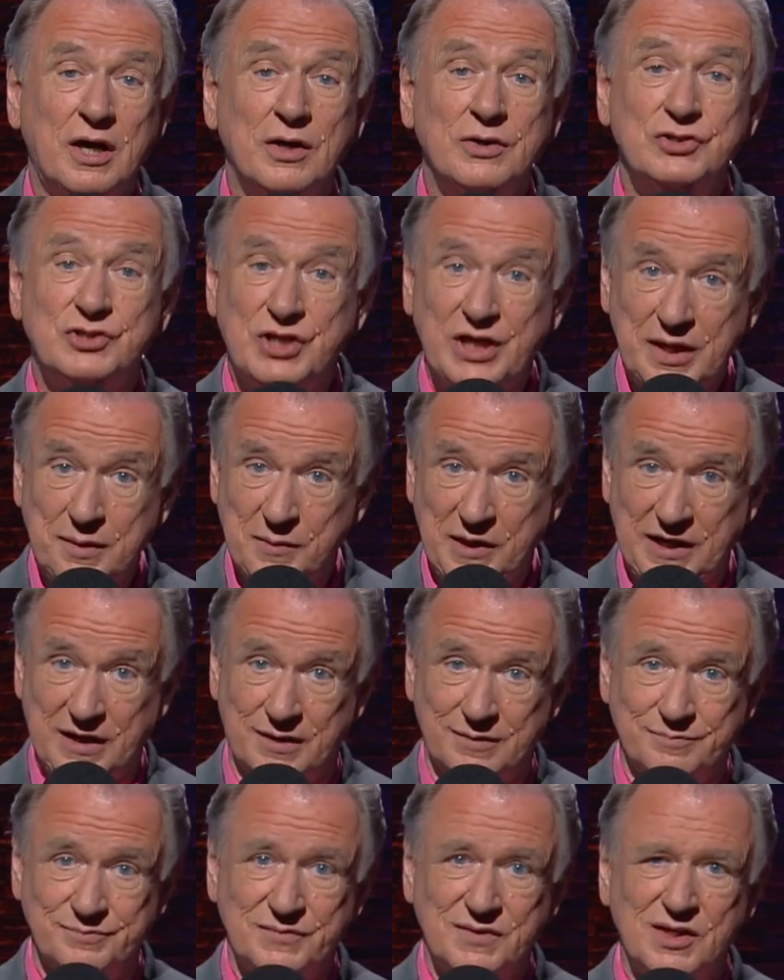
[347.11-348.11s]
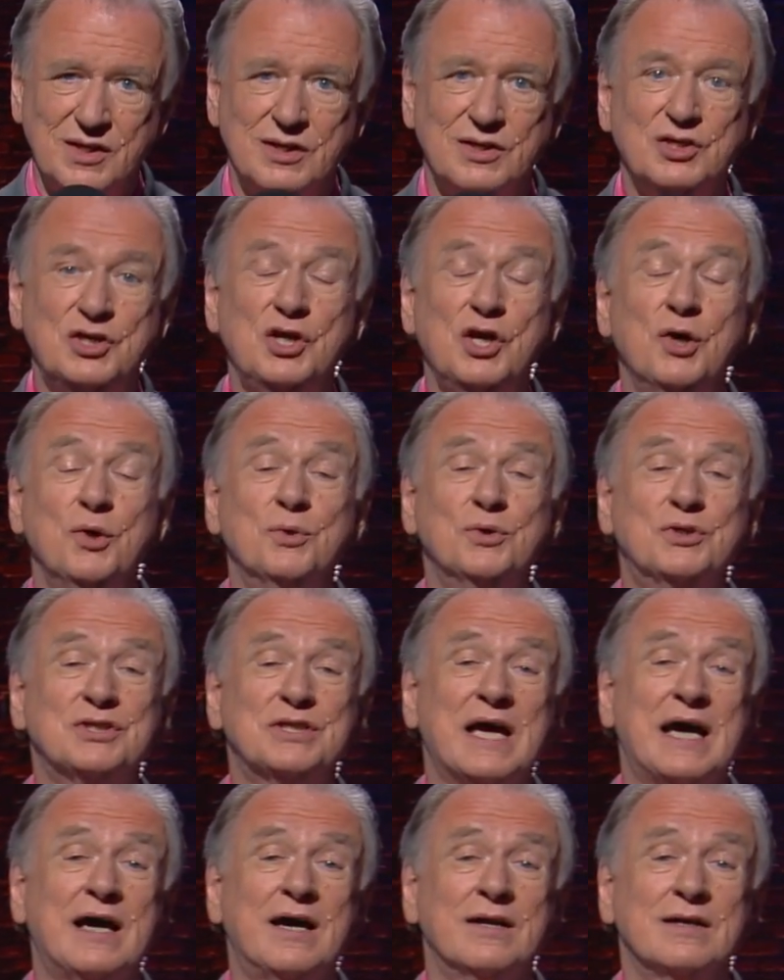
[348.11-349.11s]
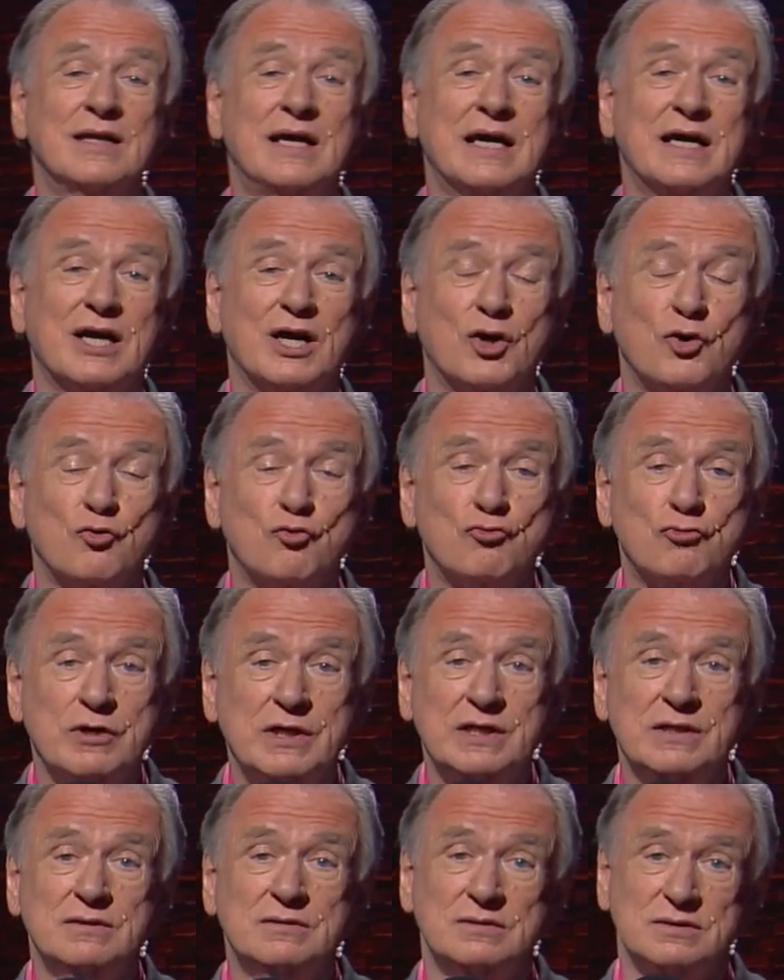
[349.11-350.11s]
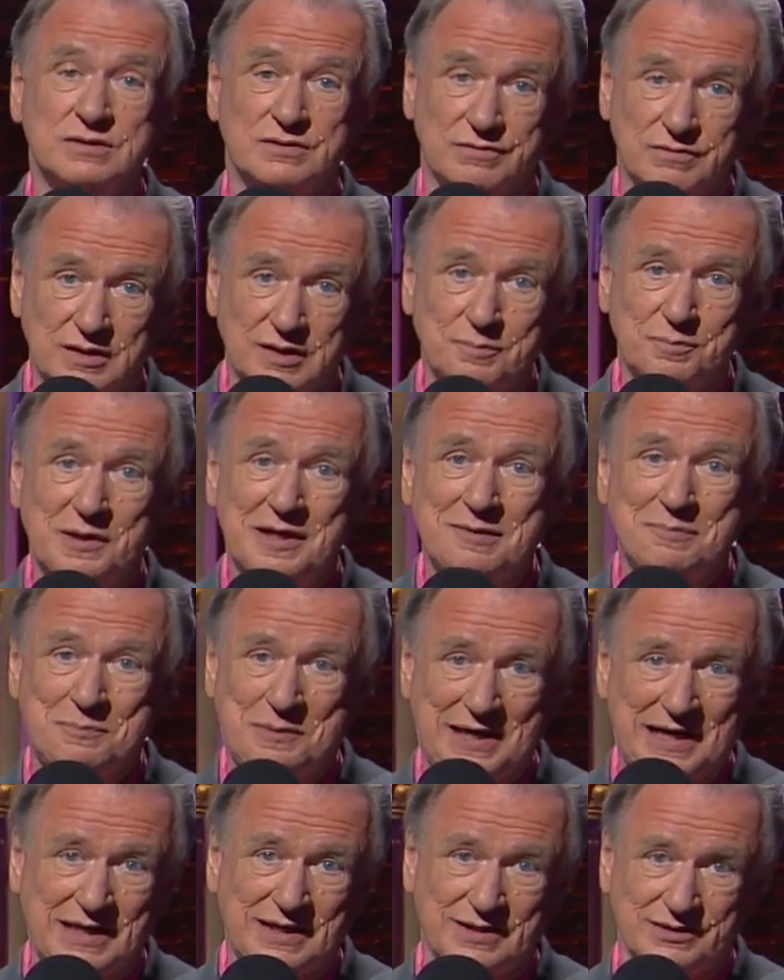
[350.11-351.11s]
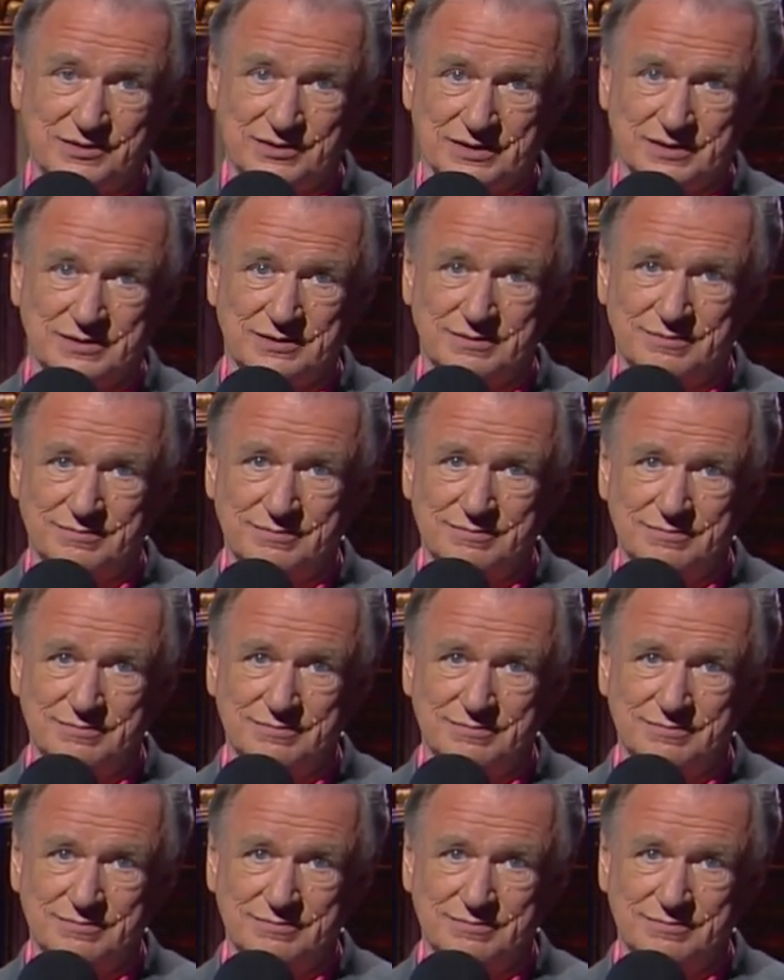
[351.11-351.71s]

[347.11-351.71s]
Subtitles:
on Gmail, you sound like a real Trump apologist.